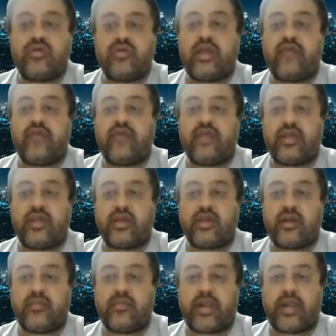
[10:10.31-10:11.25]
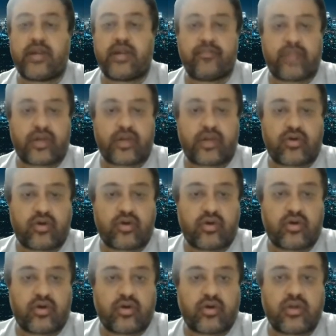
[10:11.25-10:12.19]
having a bad impact on
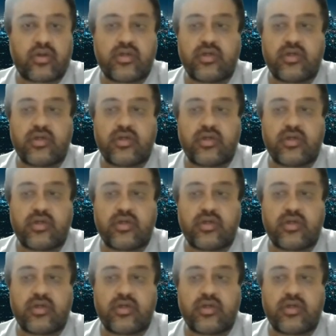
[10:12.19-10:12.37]
your